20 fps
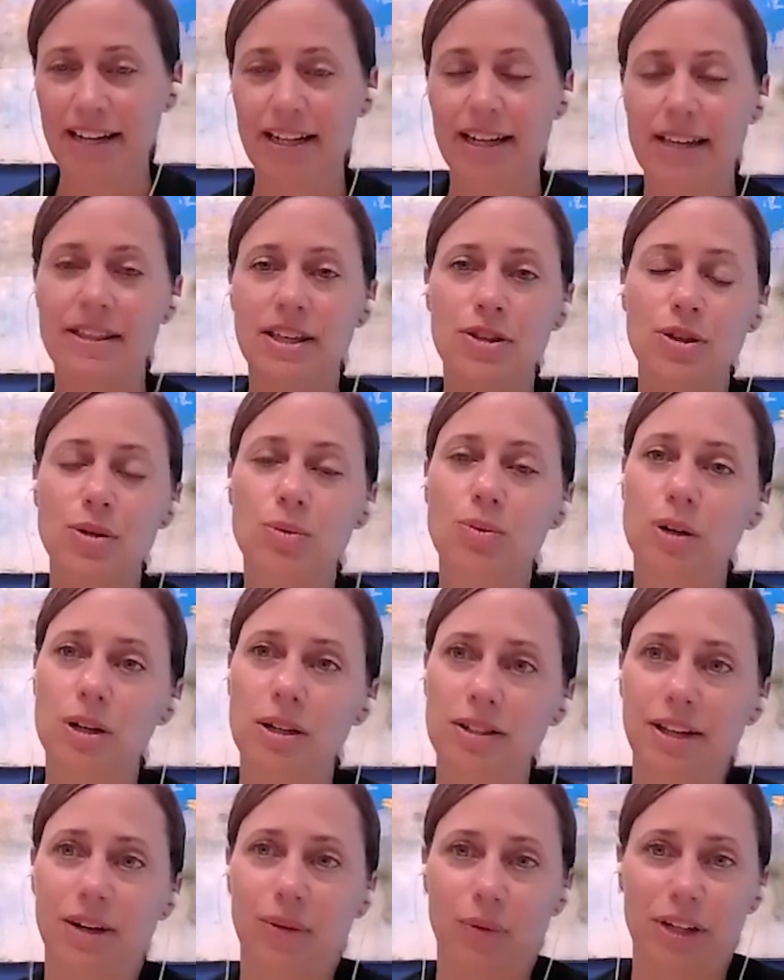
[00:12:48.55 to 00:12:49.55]
And I think the
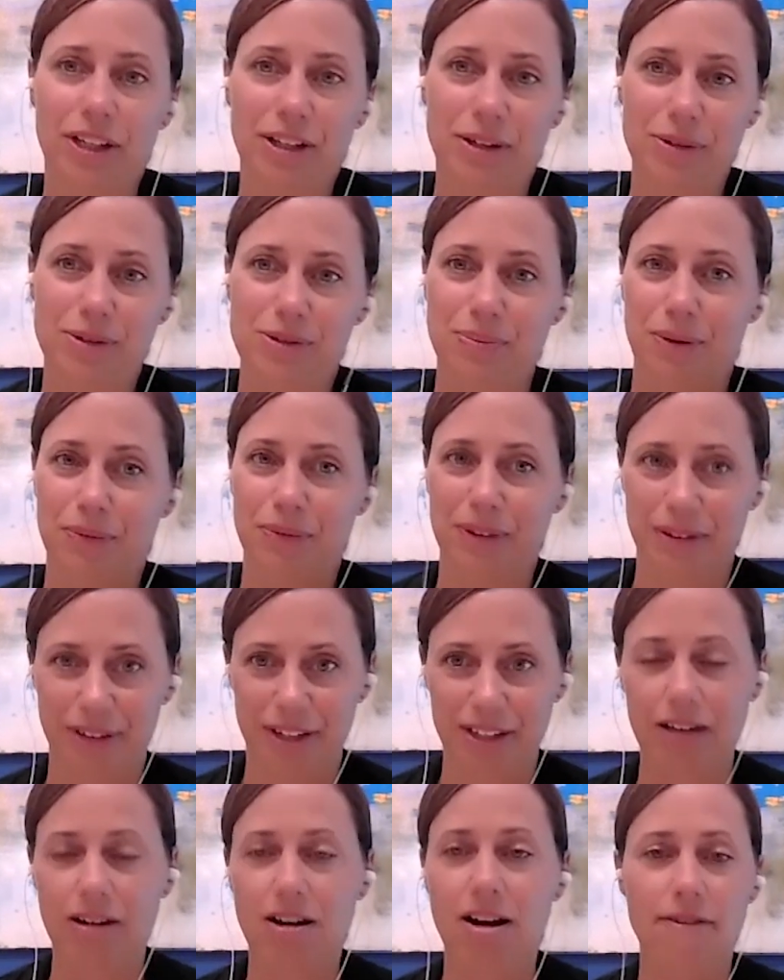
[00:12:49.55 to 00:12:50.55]
word that we used when we were
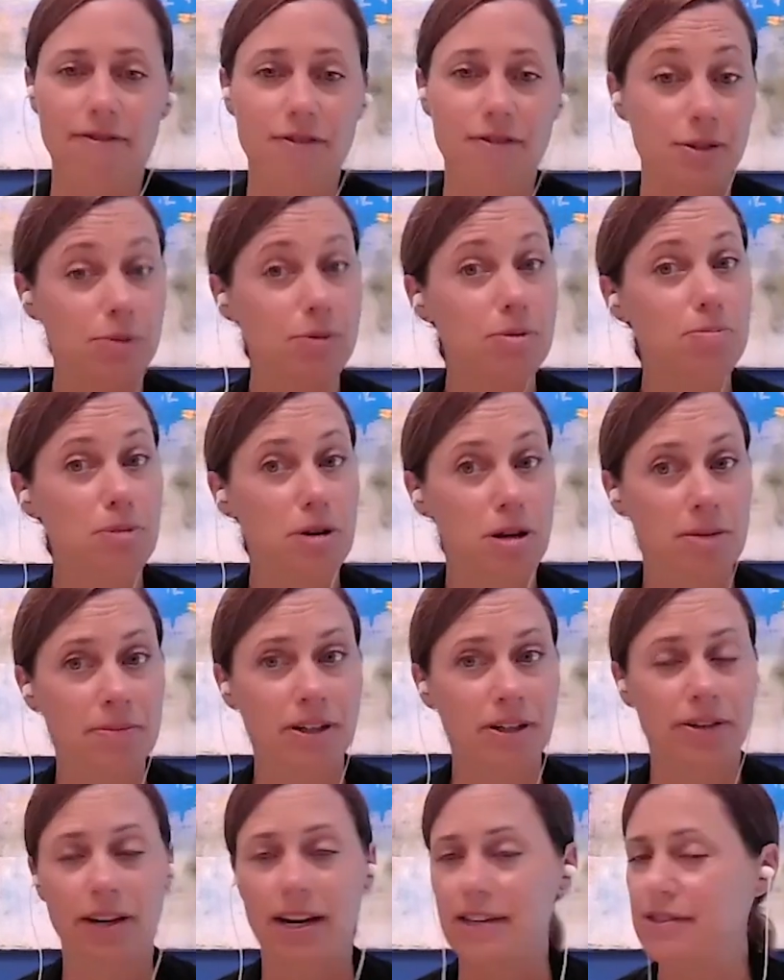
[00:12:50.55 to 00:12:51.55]
at the conference was
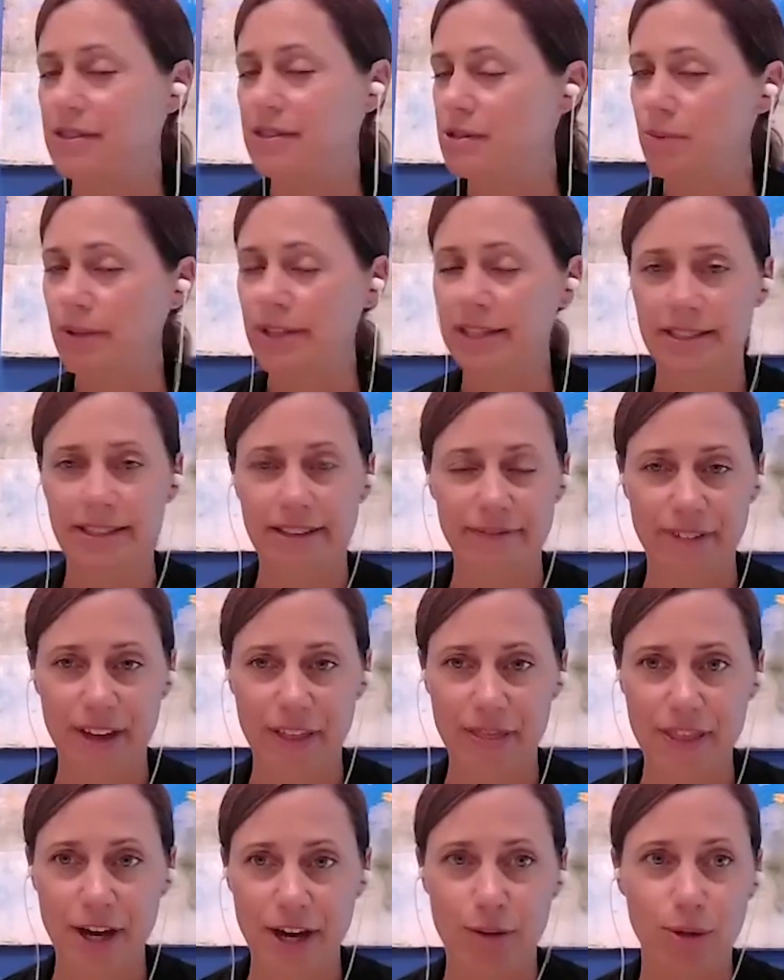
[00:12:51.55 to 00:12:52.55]
permacrisis. We didn't
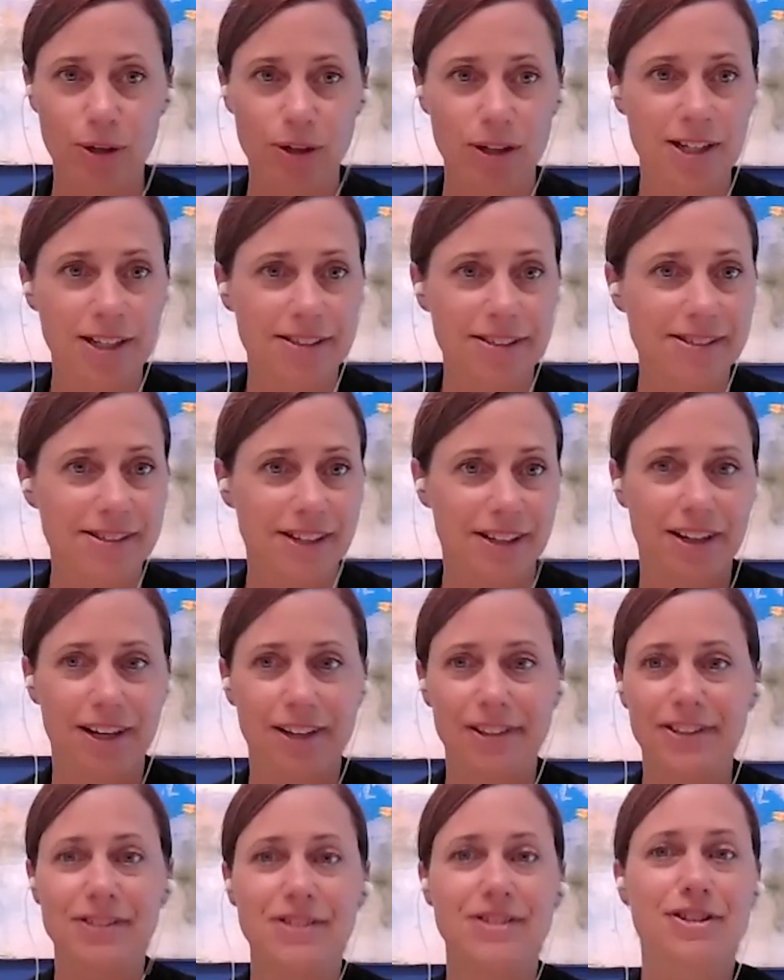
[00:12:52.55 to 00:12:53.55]
invent that word. It's the
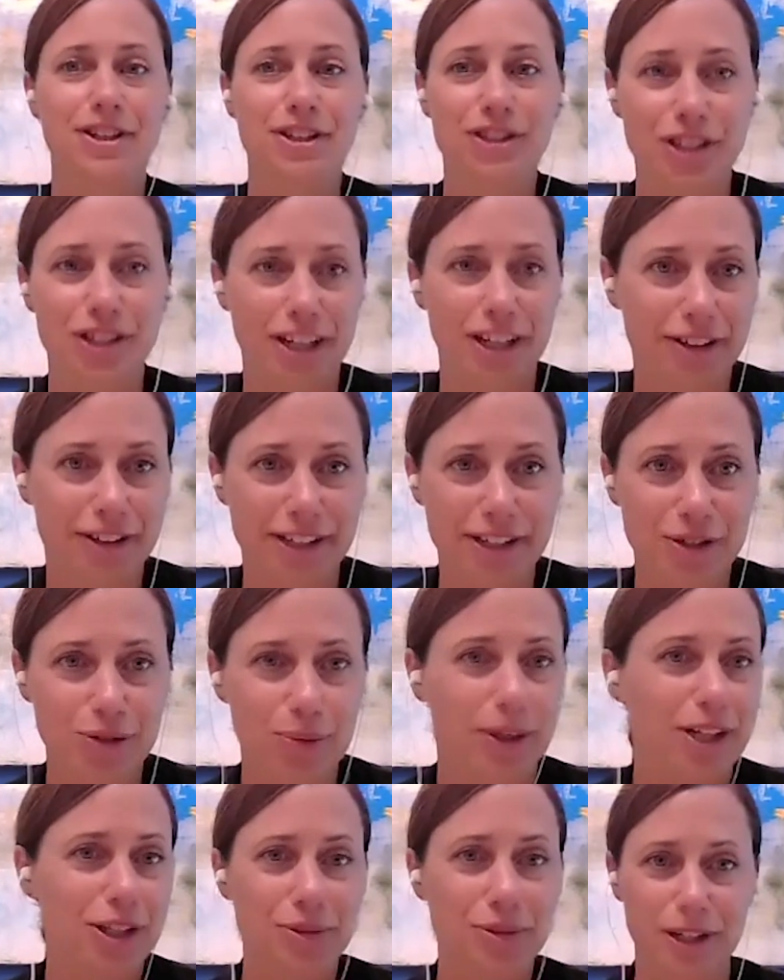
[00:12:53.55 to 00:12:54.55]
Collins Dictionary
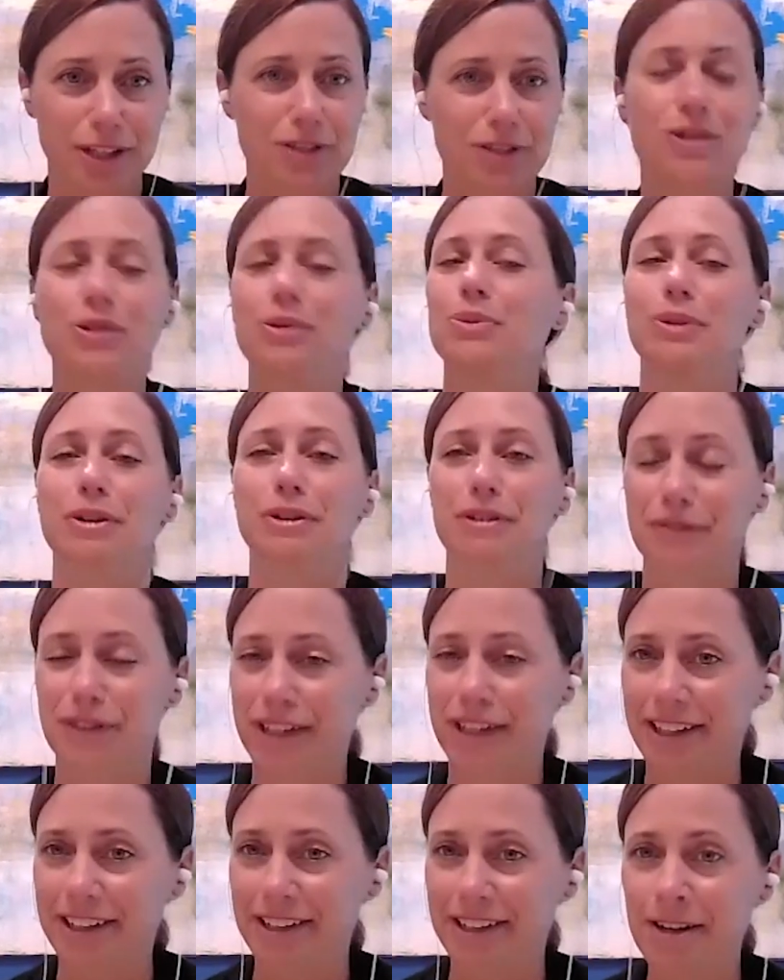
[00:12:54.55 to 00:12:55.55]
2022 word of
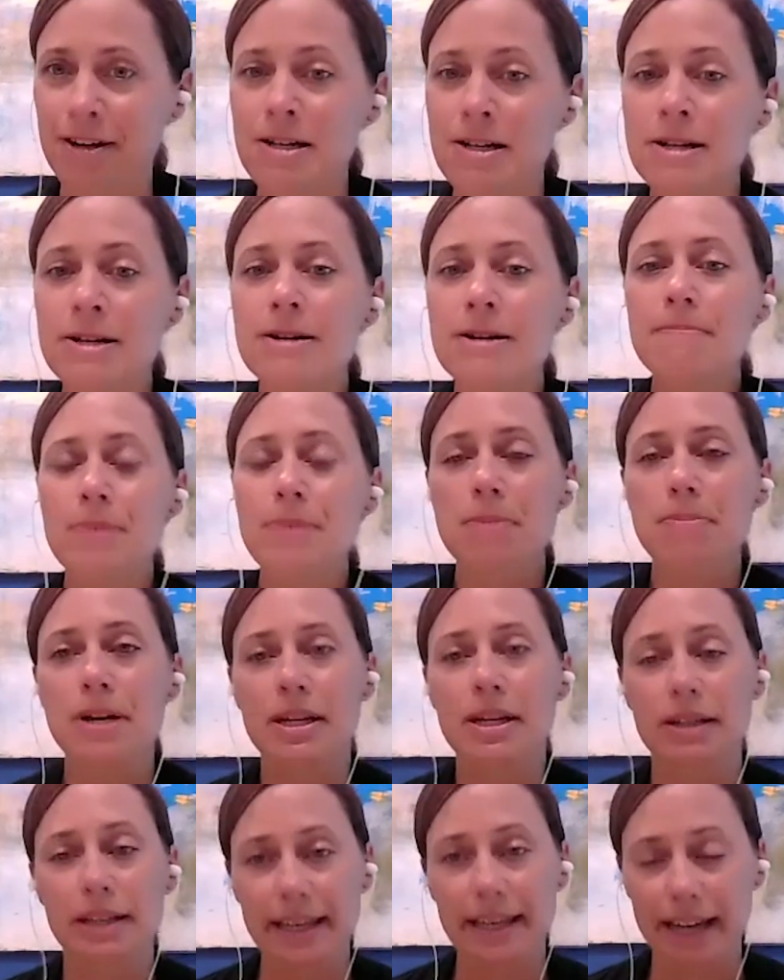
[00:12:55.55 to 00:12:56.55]
the year, but
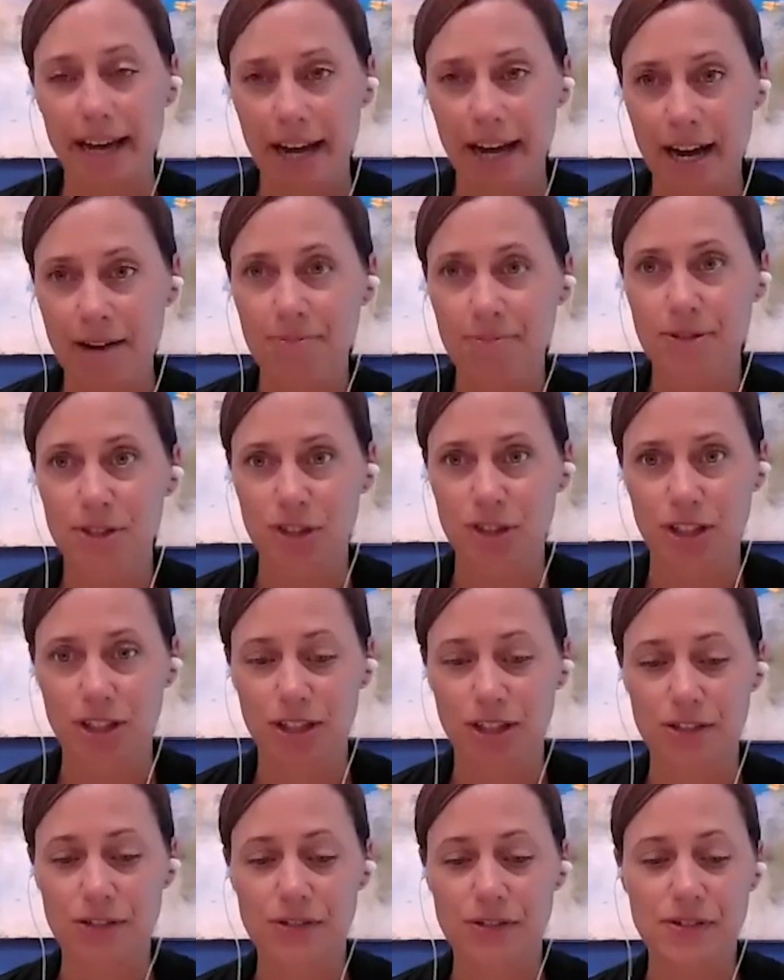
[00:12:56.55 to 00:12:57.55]
it
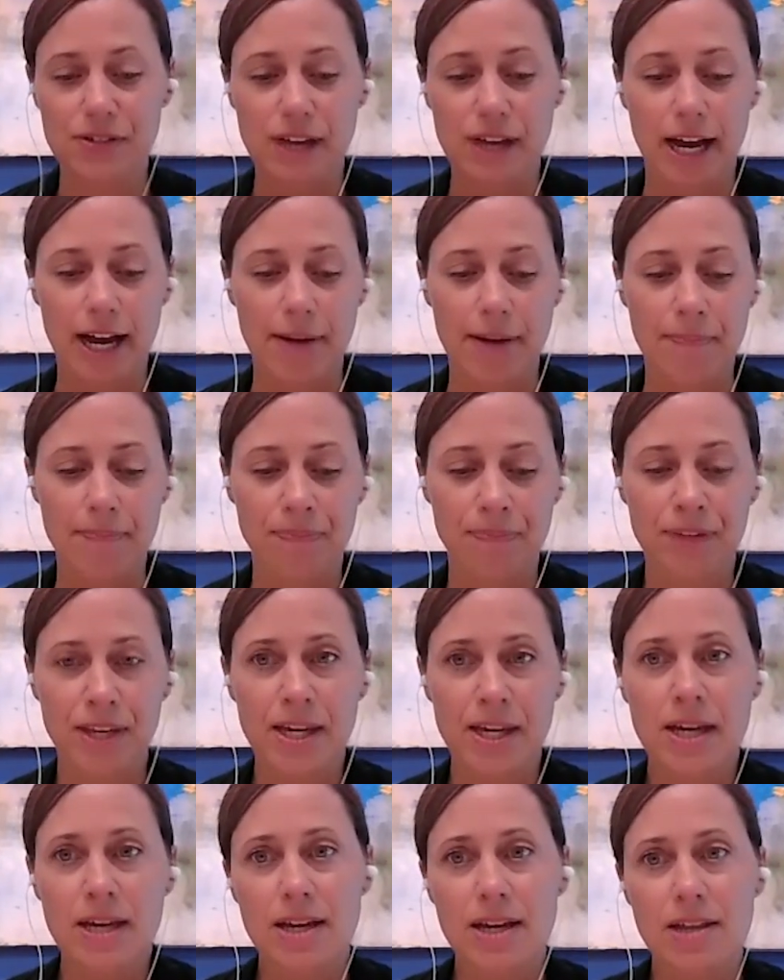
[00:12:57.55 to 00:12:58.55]
captures
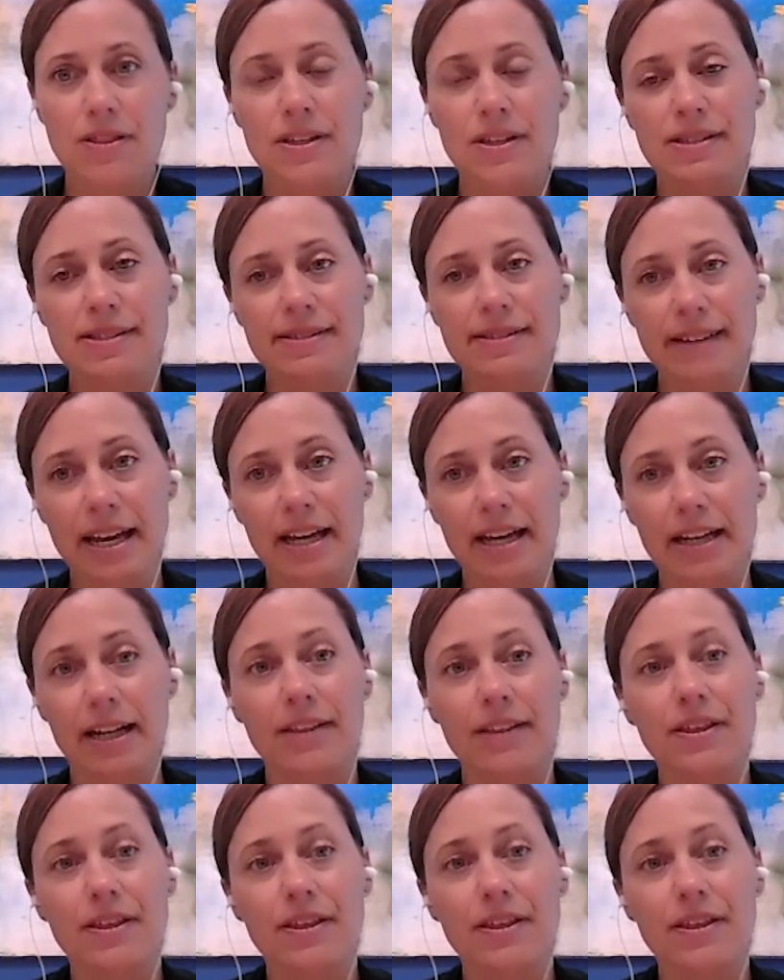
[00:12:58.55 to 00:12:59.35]
the state.